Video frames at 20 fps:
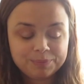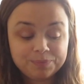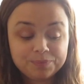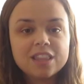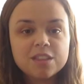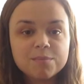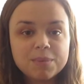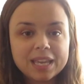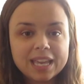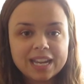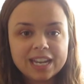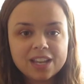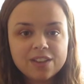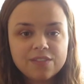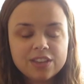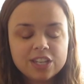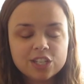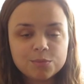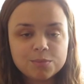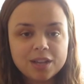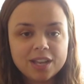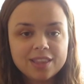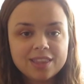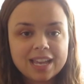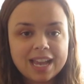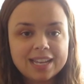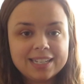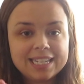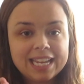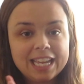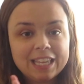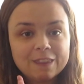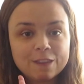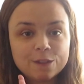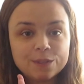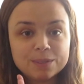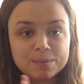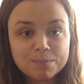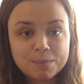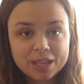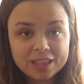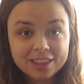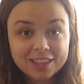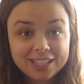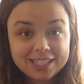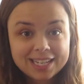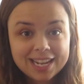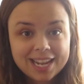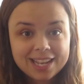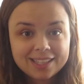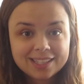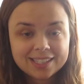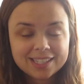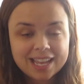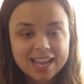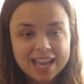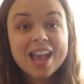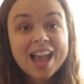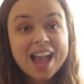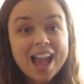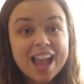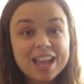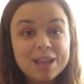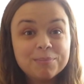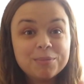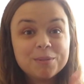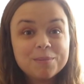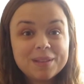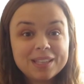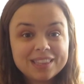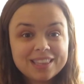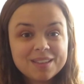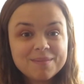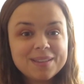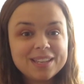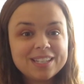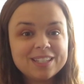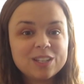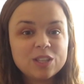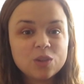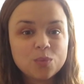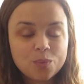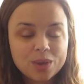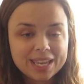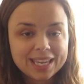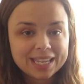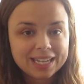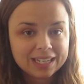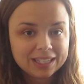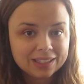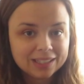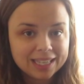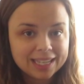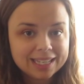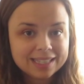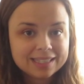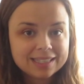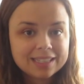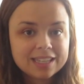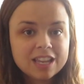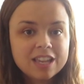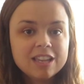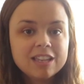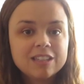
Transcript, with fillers: At the beginning of each month, I take those monthly dates, I implement them into the week at a glance.